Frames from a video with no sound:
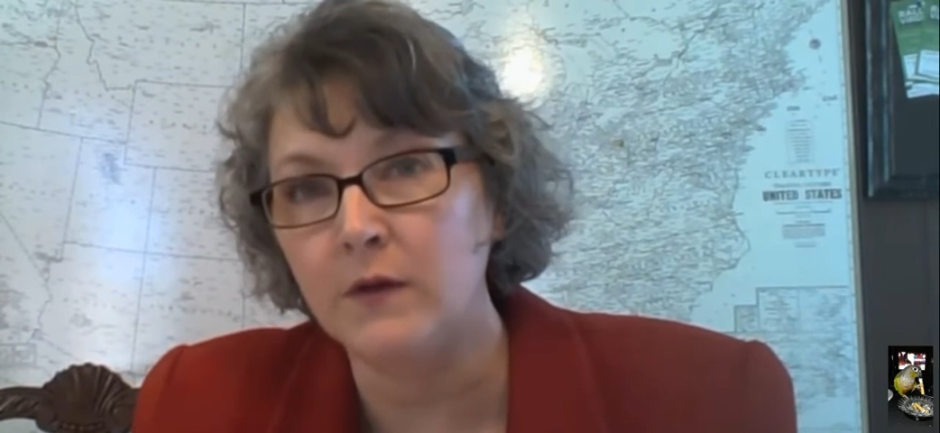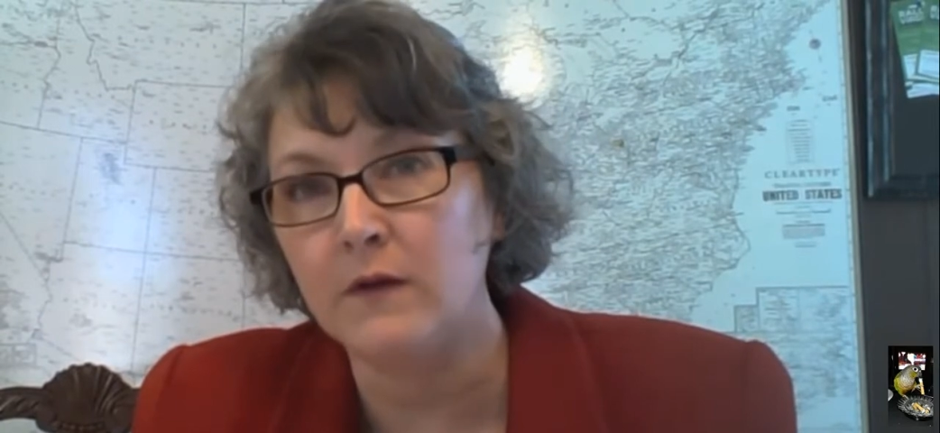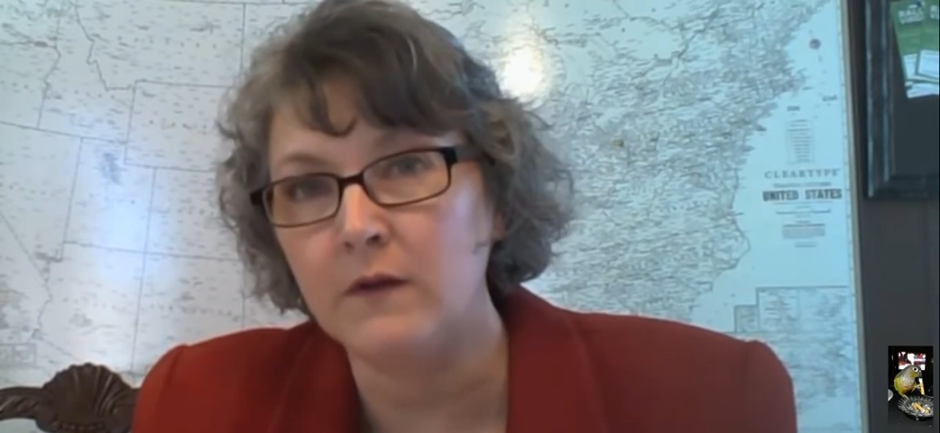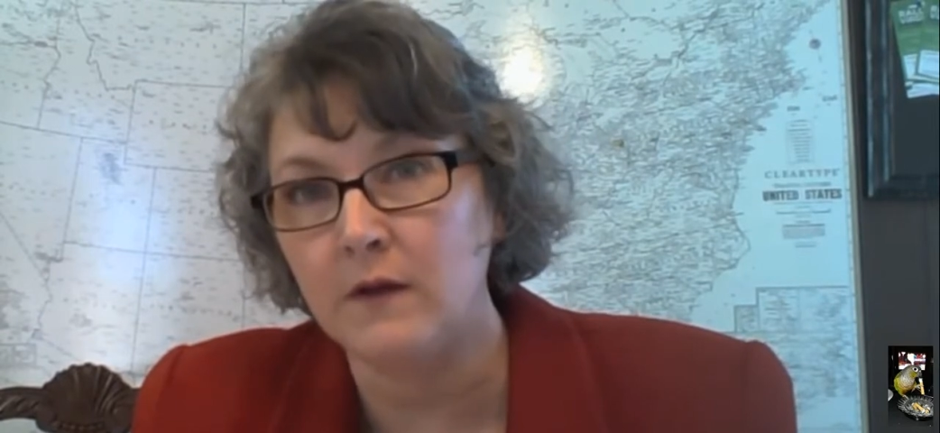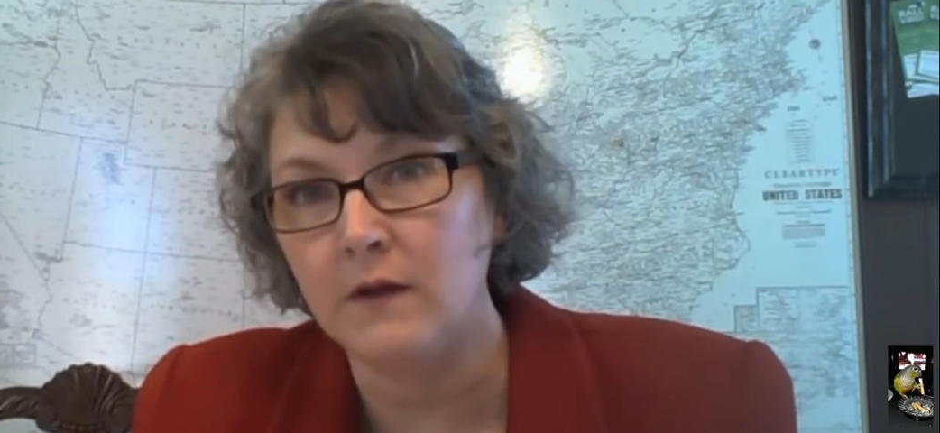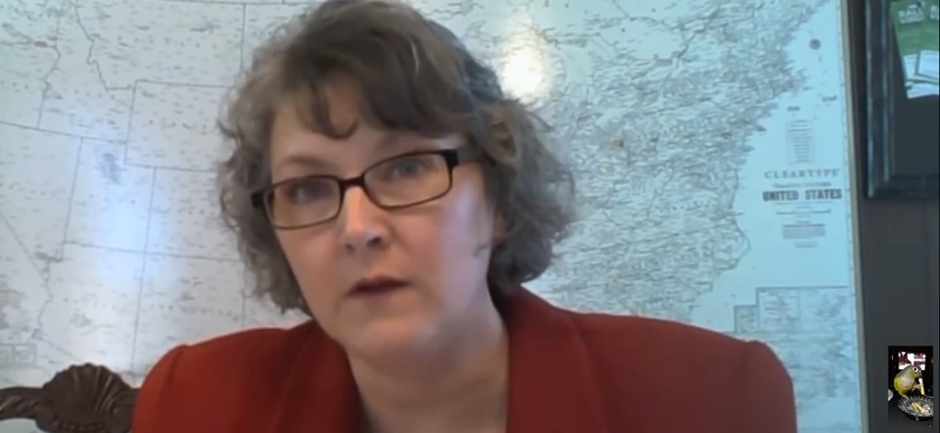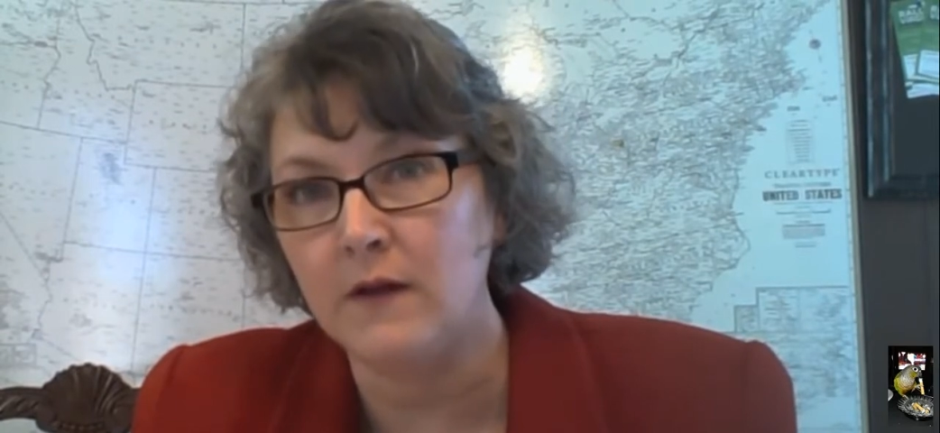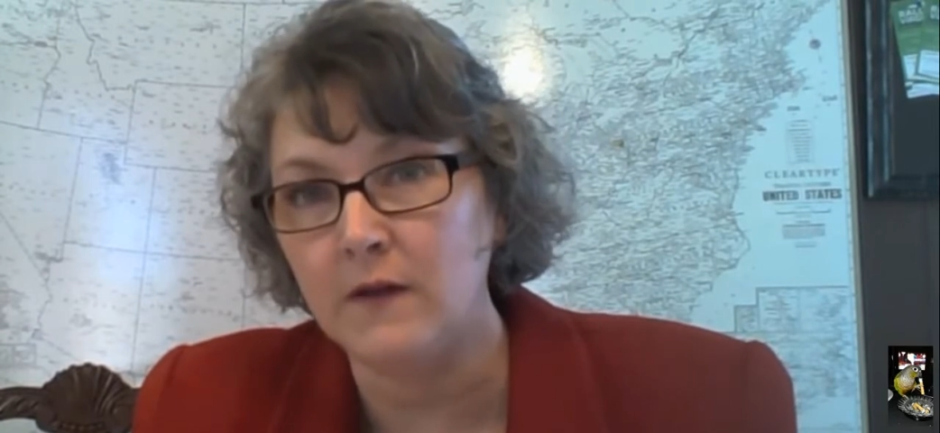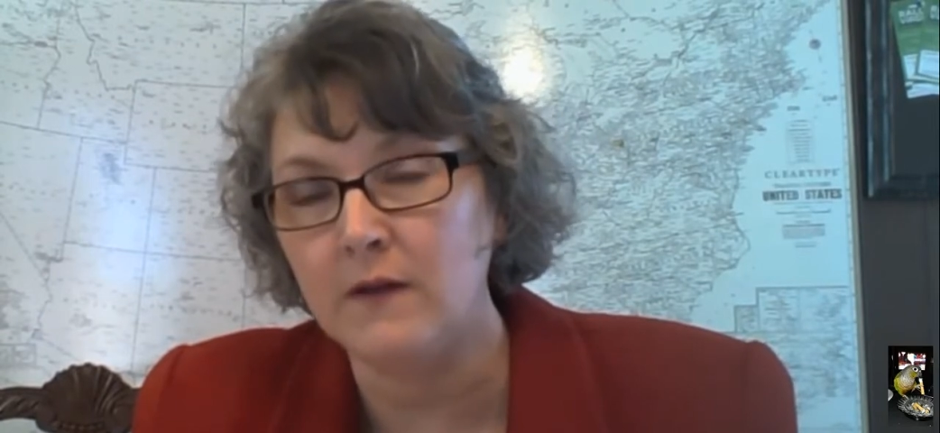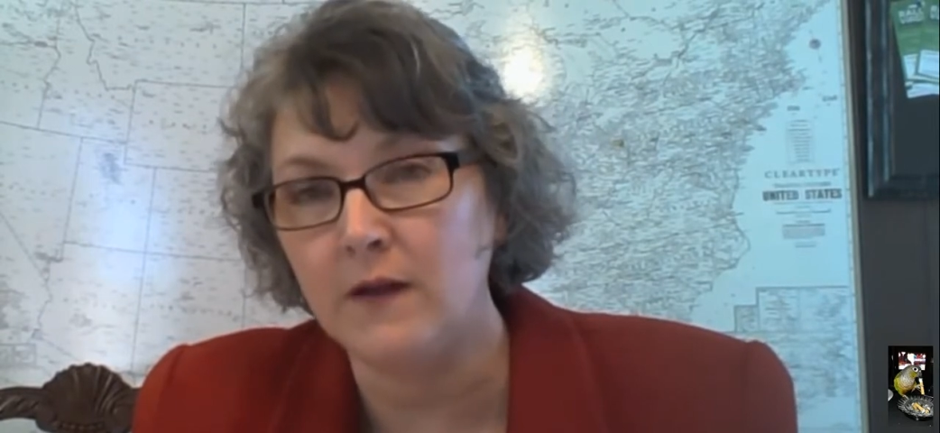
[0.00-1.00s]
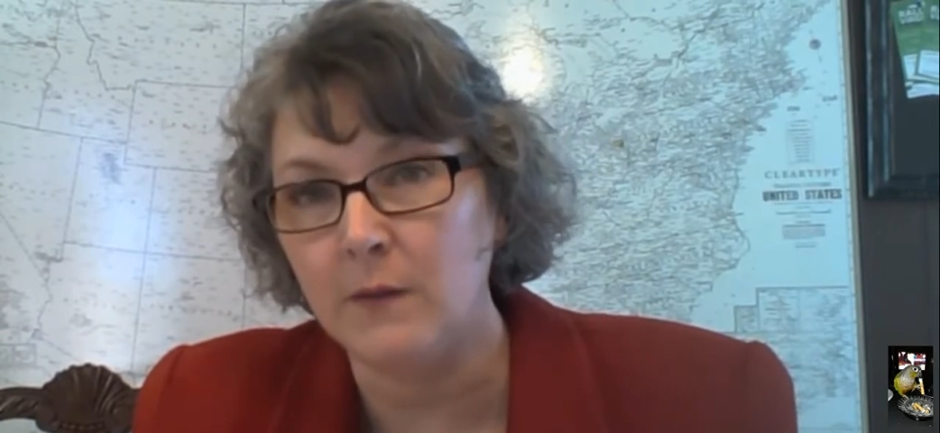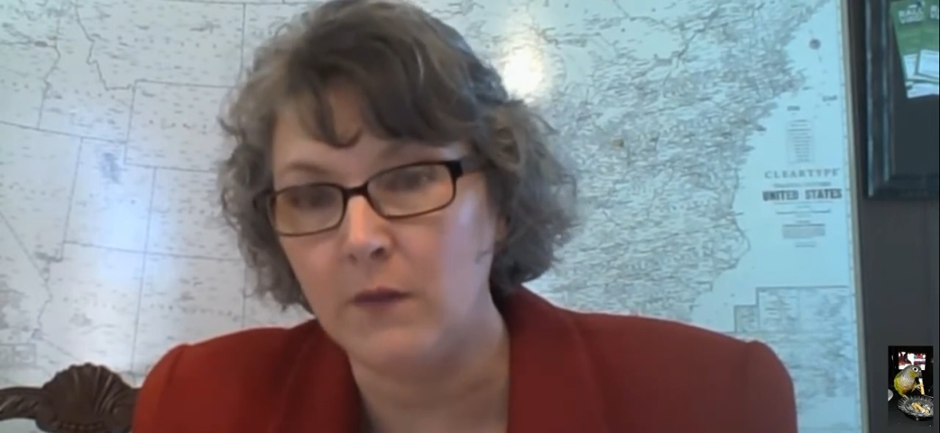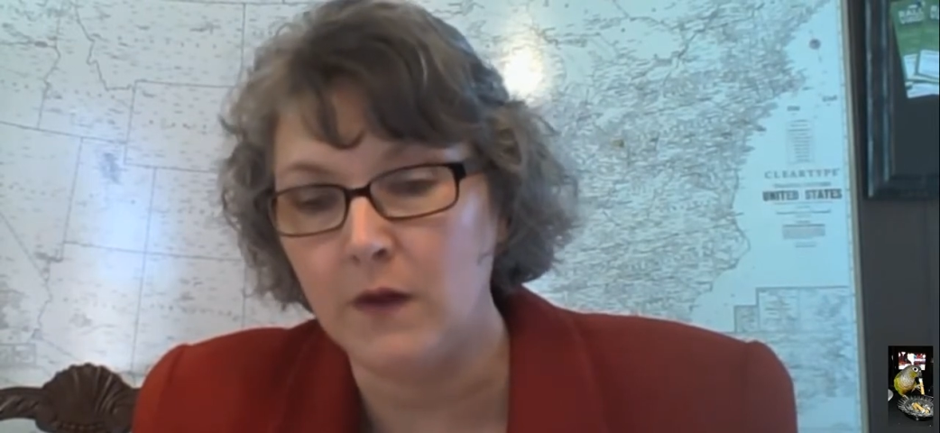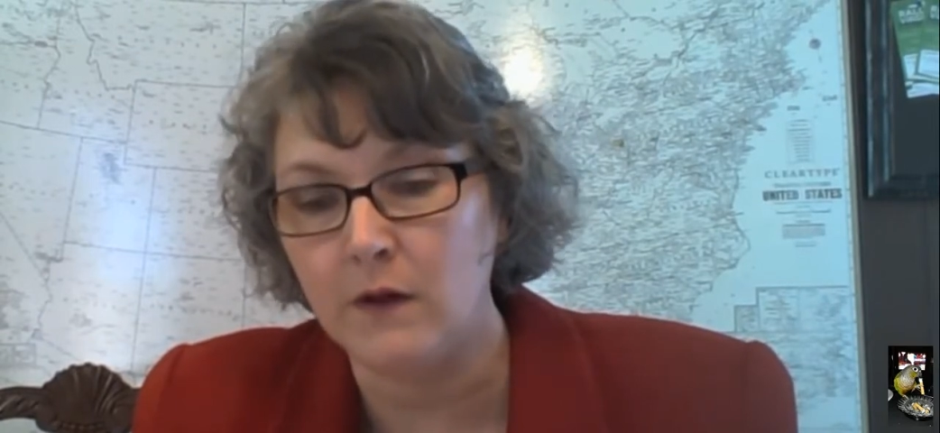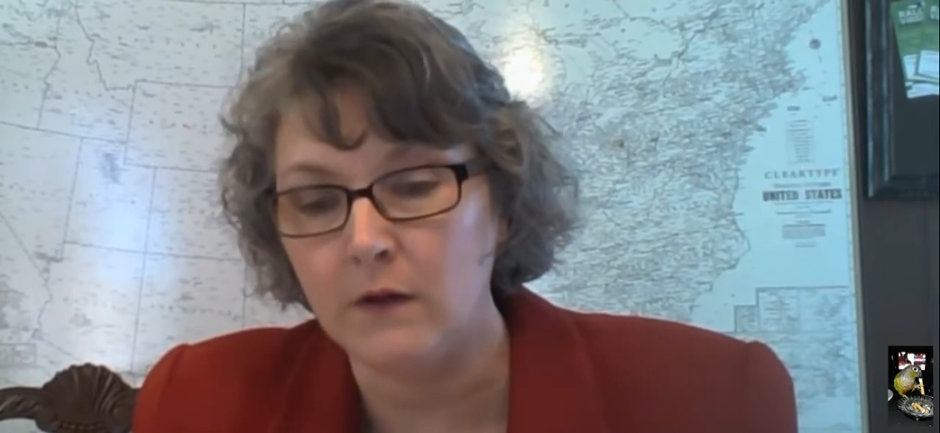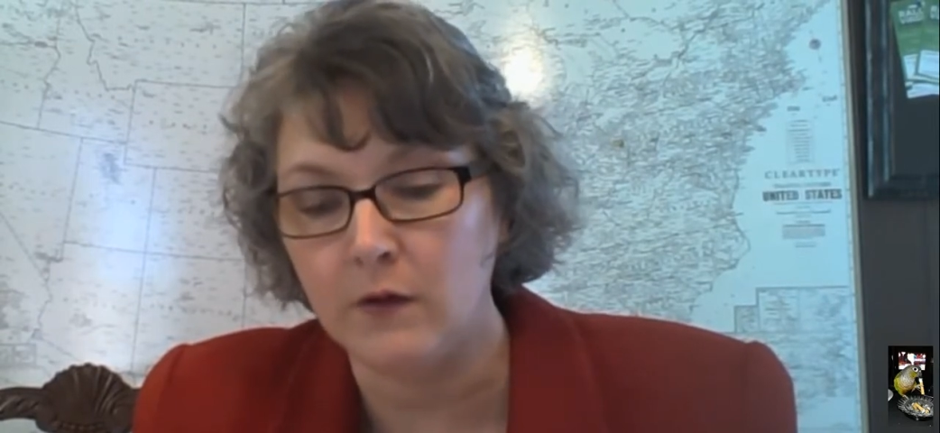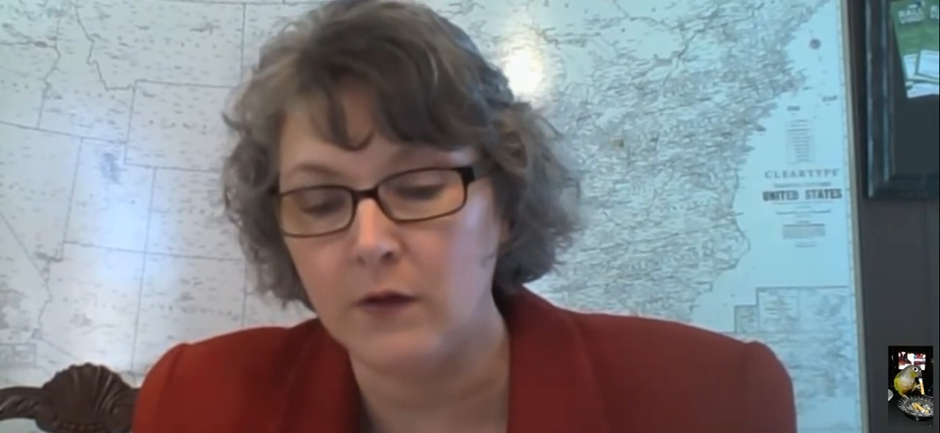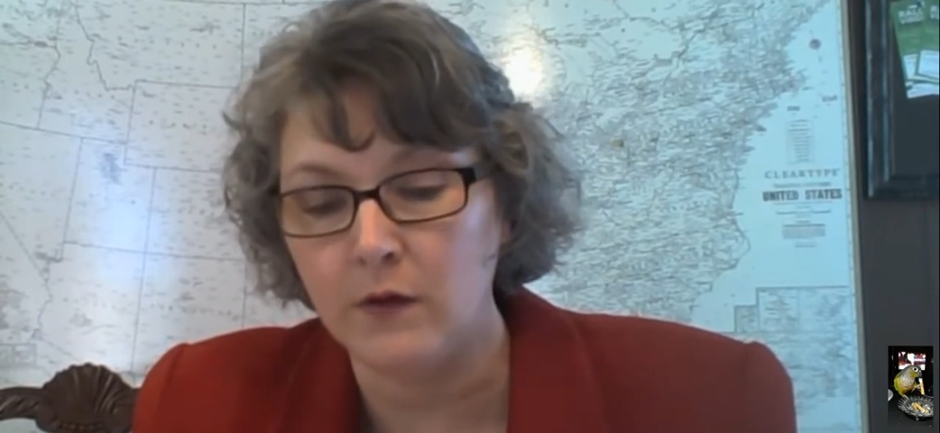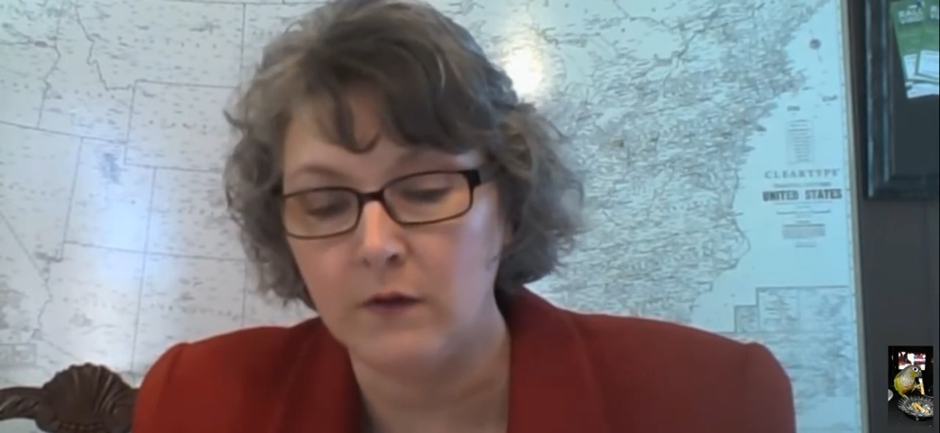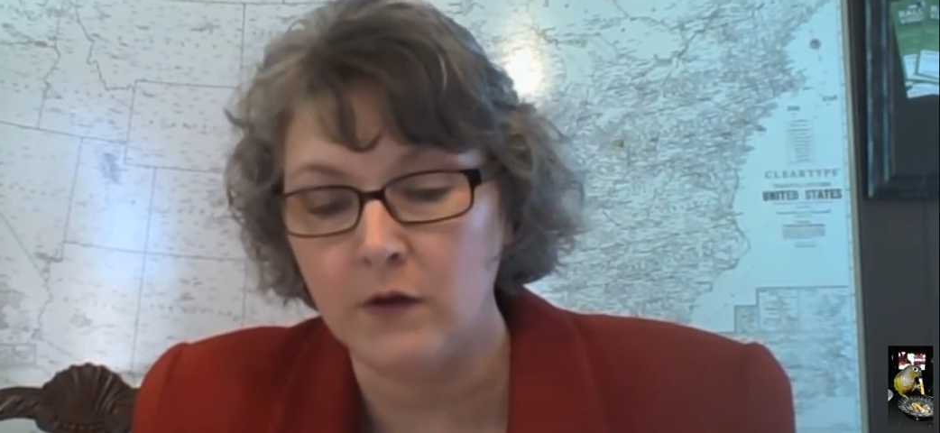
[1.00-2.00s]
say the same thing over and over.